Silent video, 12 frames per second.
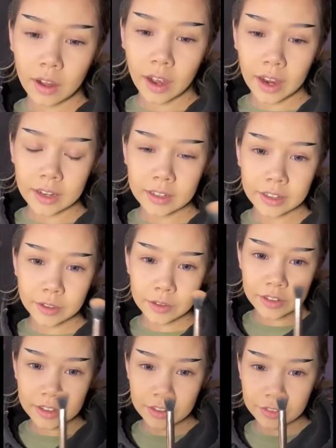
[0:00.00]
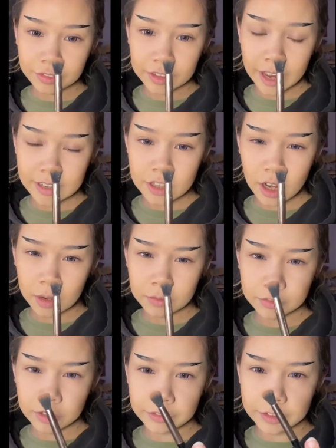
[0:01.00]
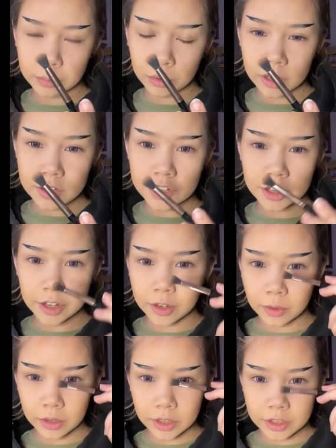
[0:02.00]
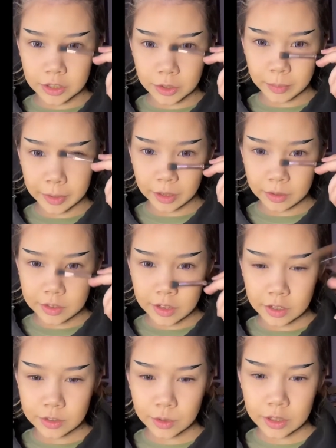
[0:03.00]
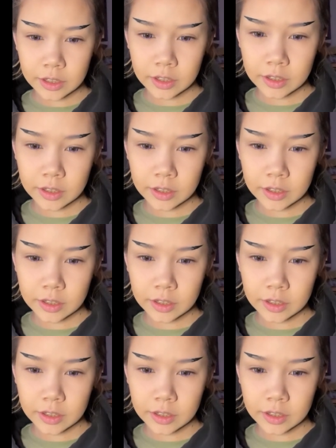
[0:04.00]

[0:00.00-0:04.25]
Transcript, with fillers: I like using this flat top fluffy brush in order to do my nose contour.